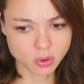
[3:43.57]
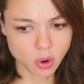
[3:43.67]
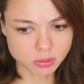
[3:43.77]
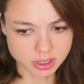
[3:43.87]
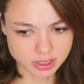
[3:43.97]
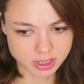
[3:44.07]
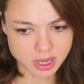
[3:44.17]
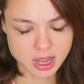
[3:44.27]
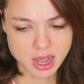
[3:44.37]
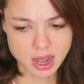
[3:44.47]
Suddenly
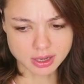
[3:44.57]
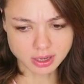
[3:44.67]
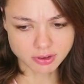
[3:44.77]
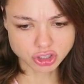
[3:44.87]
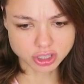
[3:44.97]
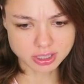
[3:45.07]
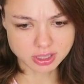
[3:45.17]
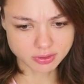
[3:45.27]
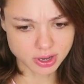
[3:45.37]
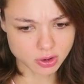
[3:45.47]
she heard
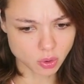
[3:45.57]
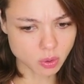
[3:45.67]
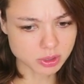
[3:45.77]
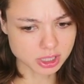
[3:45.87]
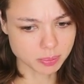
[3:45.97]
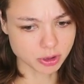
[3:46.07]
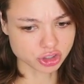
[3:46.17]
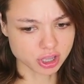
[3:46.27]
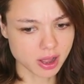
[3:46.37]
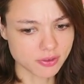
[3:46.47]
sounds. They came from
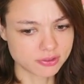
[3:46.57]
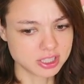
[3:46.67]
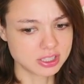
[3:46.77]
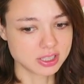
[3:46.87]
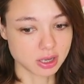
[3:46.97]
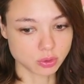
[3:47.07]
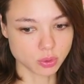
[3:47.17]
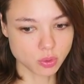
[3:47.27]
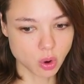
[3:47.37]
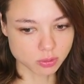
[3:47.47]
the 10th room.